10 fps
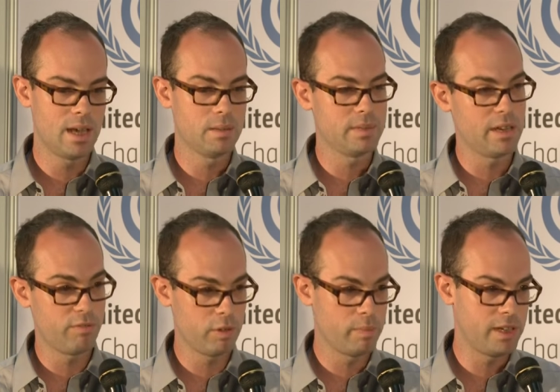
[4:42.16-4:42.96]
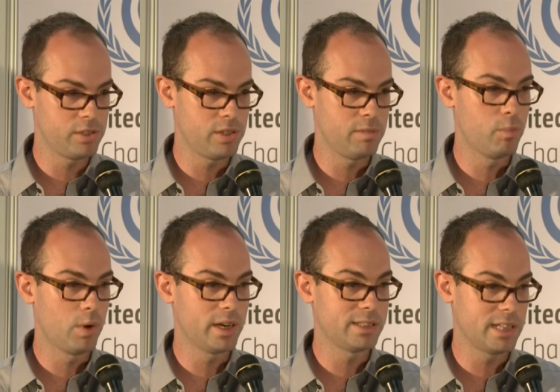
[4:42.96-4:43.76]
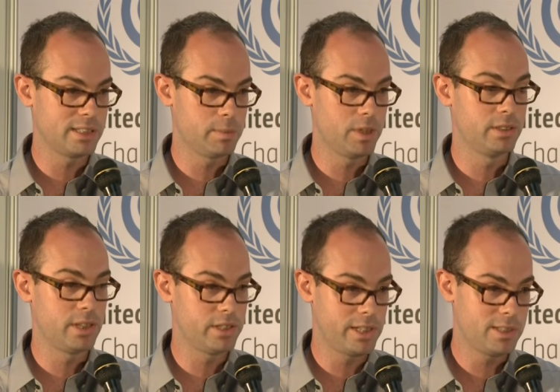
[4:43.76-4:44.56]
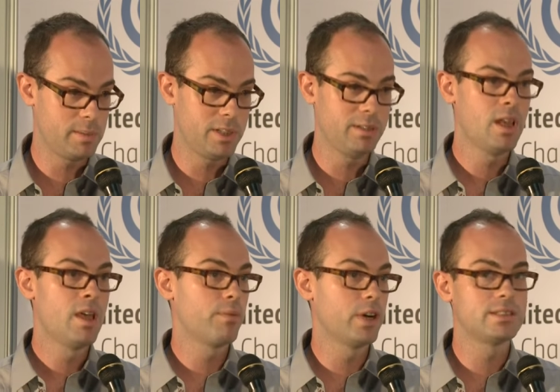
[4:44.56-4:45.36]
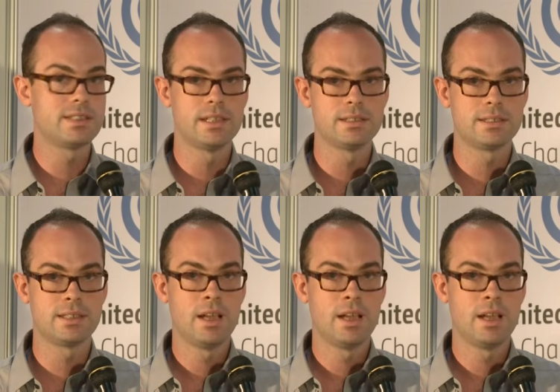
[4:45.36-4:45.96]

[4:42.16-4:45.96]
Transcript: the information more accessible and digestible. For instance,